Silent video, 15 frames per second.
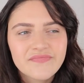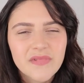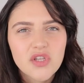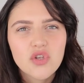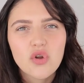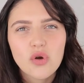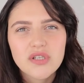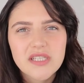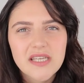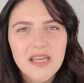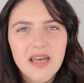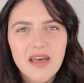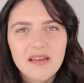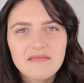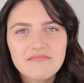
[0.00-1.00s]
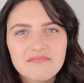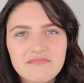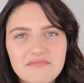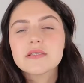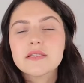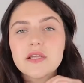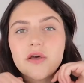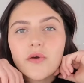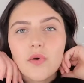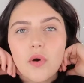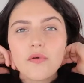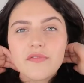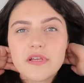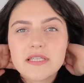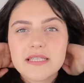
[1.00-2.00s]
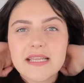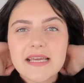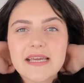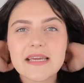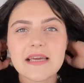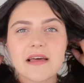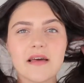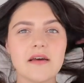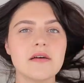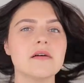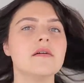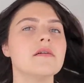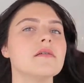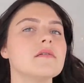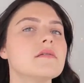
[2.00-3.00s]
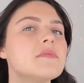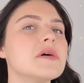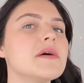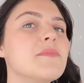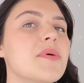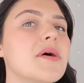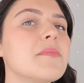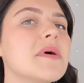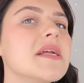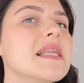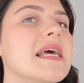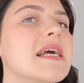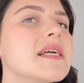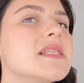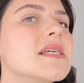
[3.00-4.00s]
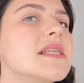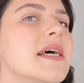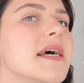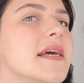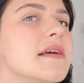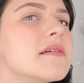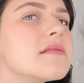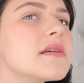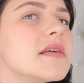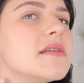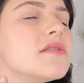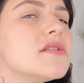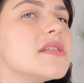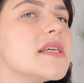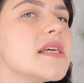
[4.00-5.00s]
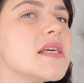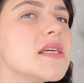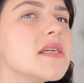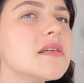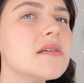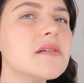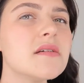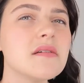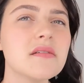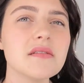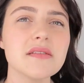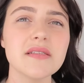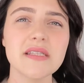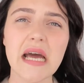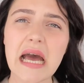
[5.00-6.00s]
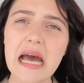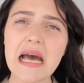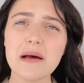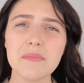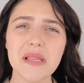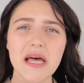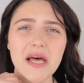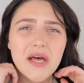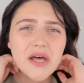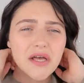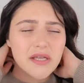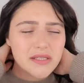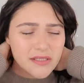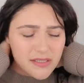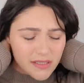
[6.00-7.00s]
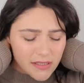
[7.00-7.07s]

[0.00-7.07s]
knottier. So obviously, I burnt my neck today. Can you see? Damn, that hurts.